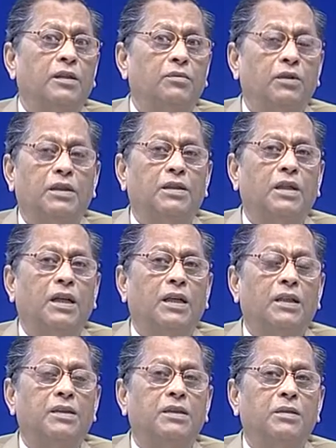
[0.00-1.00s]
what the
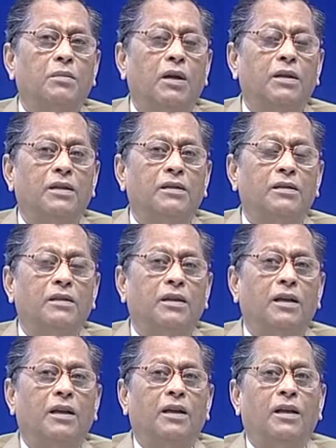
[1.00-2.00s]
targets demanded,
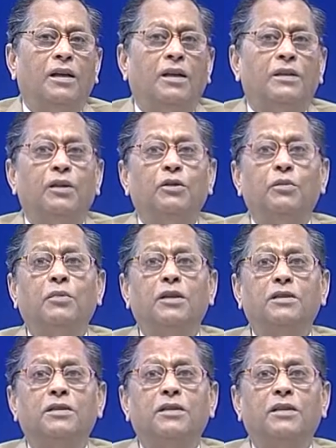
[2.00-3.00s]
then we
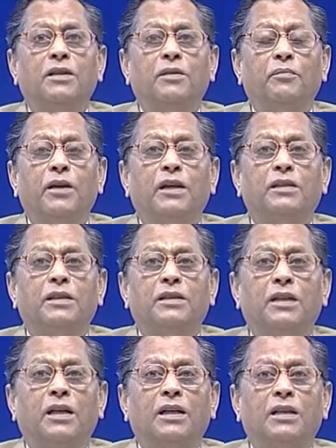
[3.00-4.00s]
must make the
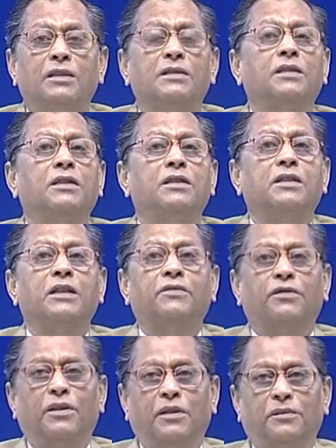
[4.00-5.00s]
targets
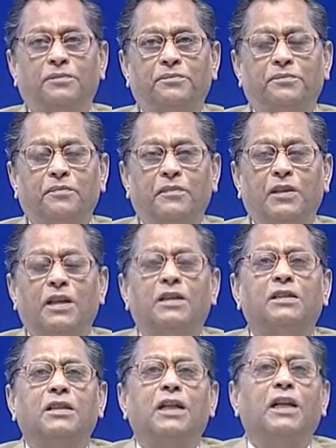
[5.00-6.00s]
stiffer.
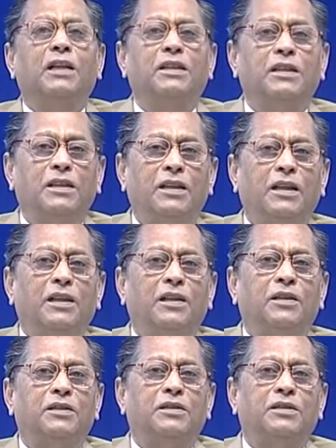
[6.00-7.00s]
It is like the
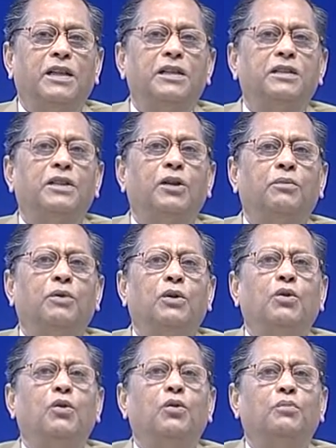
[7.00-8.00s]
changing of the
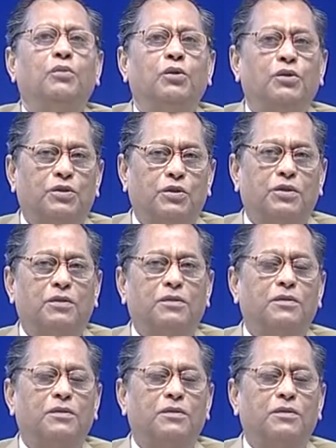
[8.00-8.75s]
goal posts.